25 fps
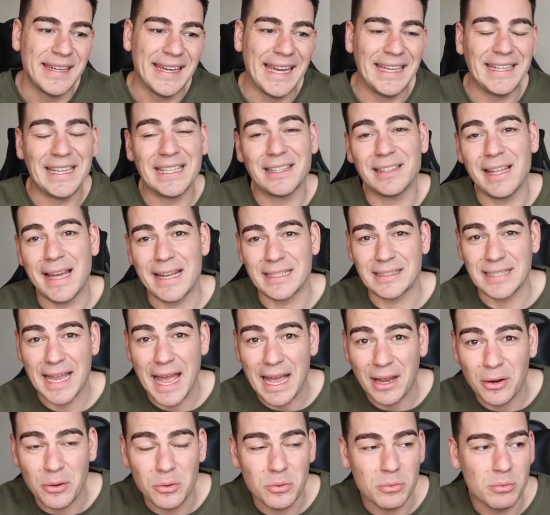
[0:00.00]
He didn't lay a
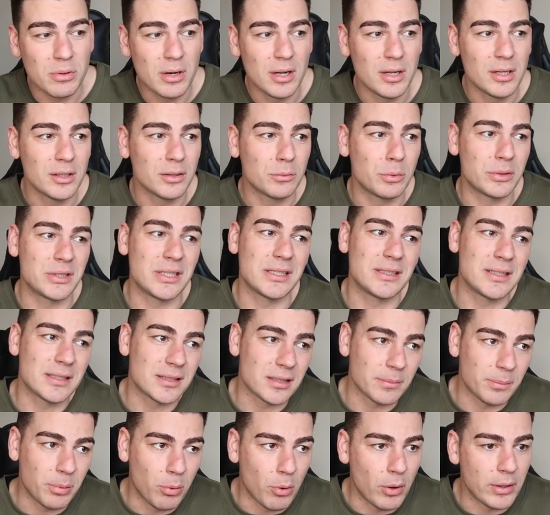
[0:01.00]
tackle, which is
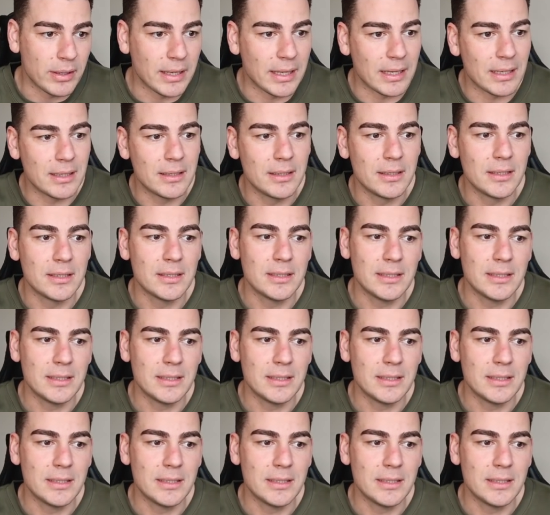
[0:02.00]
disappointing.